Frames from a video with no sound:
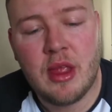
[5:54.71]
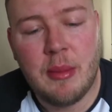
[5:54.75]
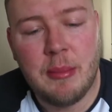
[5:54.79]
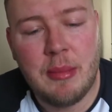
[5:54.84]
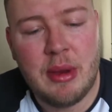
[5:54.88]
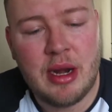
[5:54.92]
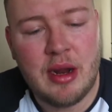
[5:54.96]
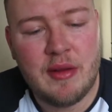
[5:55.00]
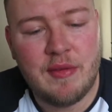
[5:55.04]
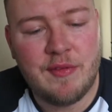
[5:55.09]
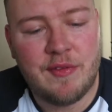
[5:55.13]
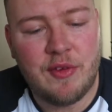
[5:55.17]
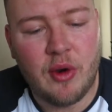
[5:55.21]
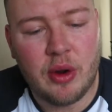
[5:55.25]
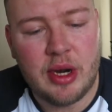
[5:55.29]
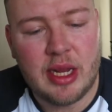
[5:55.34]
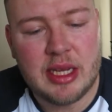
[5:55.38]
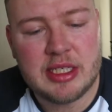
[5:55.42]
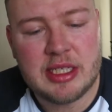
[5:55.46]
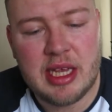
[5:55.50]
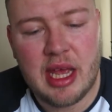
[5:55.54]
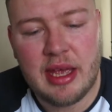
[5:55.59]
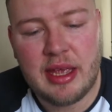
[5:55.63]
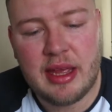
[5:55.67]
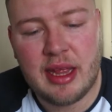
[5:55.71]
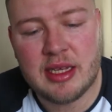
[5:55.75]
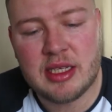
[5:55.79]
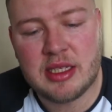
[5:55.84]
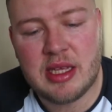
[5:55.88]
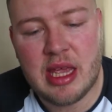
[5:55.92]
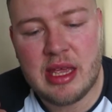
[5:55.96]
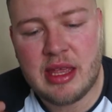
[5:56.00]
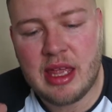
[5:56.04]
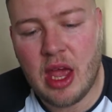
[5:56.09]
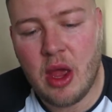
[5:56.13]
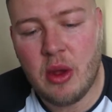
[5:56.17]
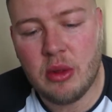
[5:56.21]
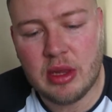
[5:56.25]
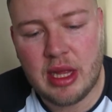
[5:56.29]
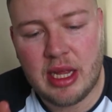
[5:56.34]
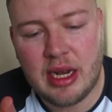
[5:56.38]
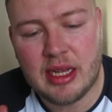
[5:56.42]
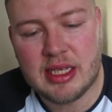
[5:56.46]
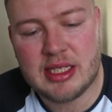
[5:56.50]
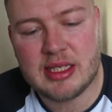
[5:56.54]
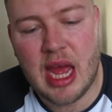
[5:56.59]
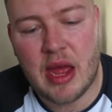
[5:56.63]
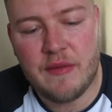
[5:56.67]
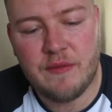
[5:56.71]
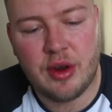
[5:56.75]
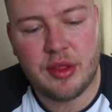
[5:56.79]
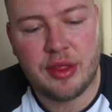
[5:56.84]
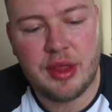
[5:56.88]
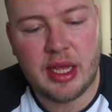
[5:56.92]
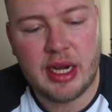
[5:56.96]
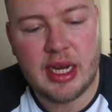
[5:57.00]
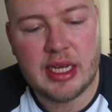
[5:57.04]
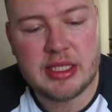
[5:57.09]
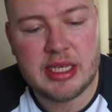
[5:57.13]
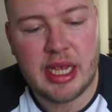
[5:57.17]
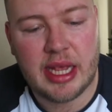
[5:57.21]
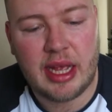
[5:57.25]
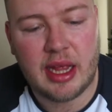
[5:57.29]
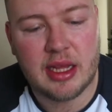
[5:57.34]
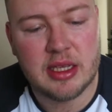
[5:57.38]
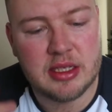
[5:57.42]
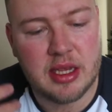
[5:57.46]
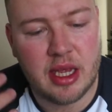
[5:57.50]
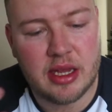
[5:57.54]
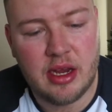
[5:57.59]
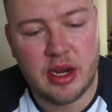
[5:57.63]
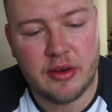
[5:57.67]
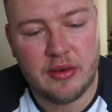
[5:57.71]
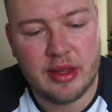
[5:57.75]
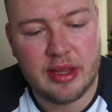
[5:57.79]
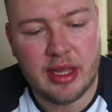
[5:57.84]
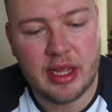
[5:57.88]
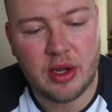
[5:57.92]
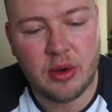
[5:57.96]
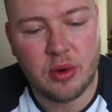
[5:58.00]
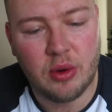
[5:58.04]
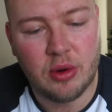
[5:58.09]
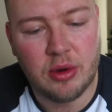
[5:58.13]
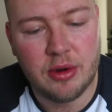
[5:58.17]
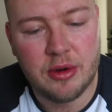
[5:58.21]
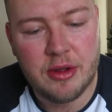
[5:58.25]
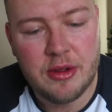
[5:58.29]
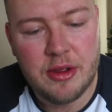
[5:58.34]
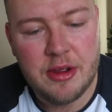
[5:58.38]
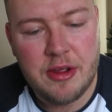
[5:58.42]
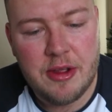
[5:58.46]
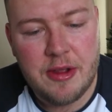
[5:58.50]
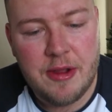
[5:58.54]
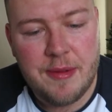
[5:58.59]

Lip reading: minute and 40 seconds, take it out, let it stand for 30 seconds, then you're ready to go.